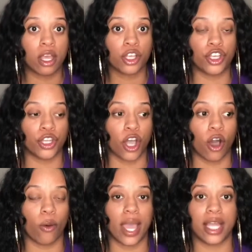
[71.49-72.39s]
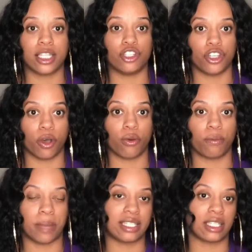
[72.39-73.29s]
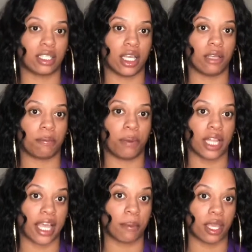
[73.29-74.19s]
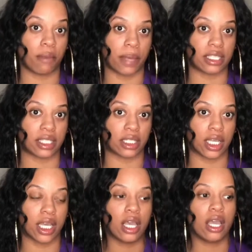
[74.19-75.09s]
you know, and, you know, basically polygamy, basically,